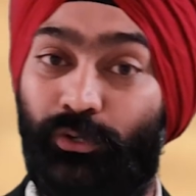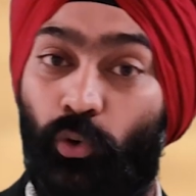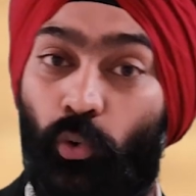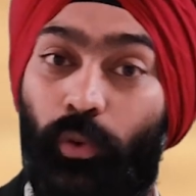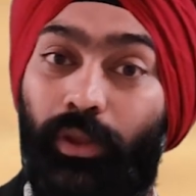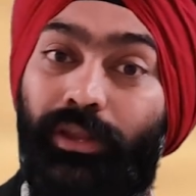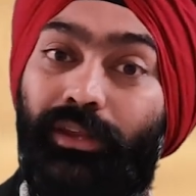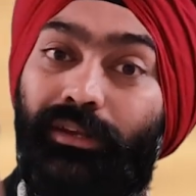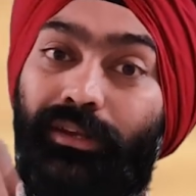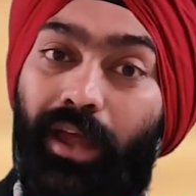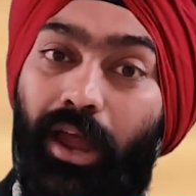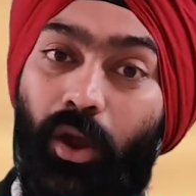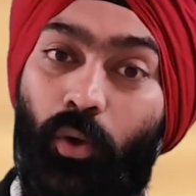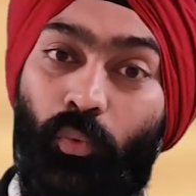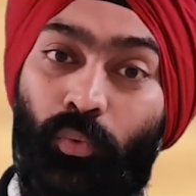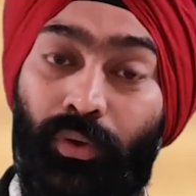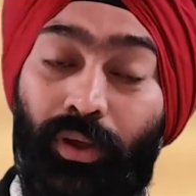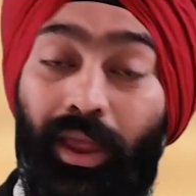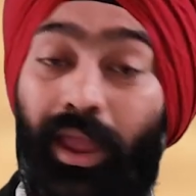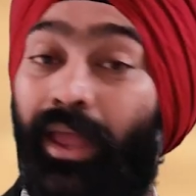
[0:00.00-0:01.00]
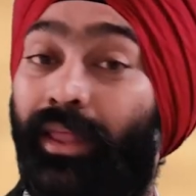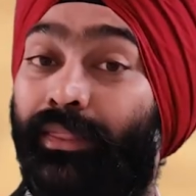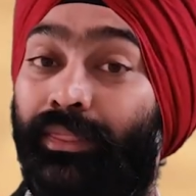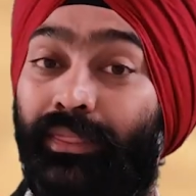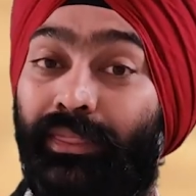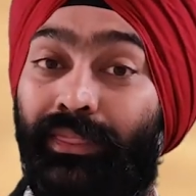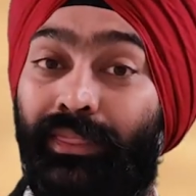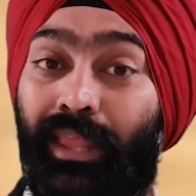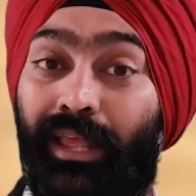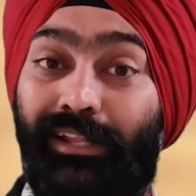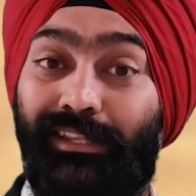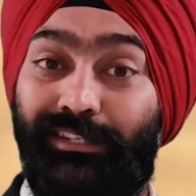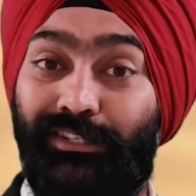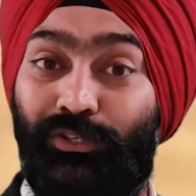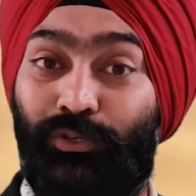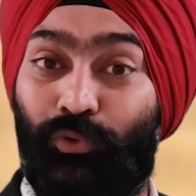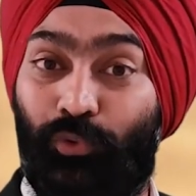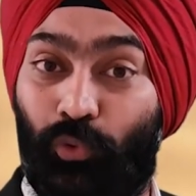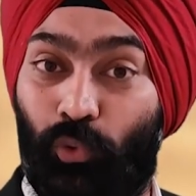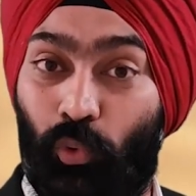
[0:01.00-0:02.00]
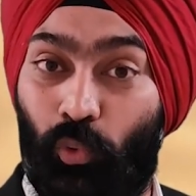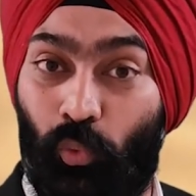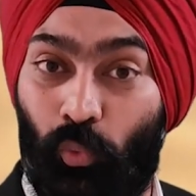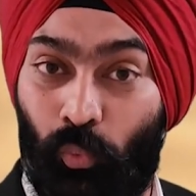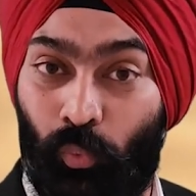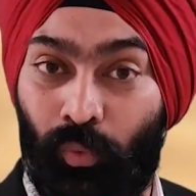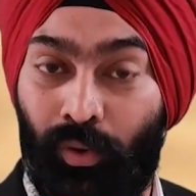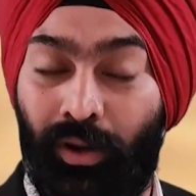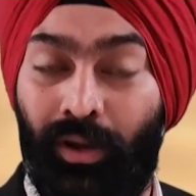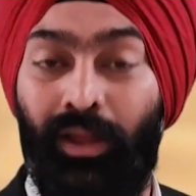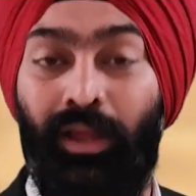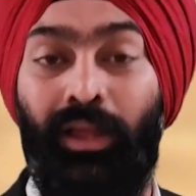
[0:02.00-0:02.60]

going down, and that's true.